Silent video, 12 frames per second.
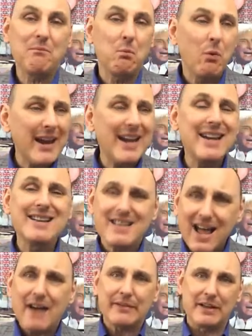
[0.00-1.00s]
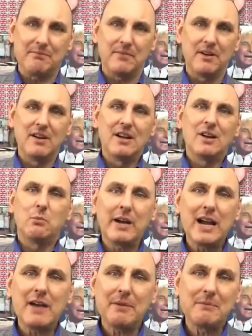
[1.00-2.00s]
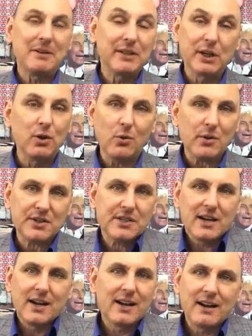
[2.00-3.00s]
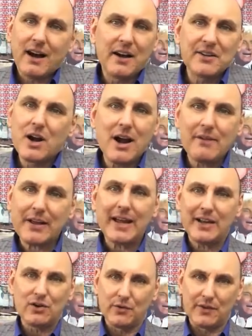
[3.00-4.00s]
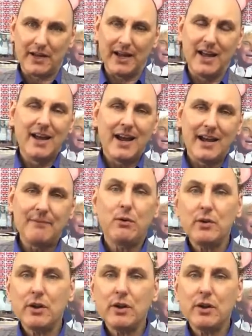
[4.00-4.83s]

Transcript: and we love him. We love him. The looks are neither here nor there. And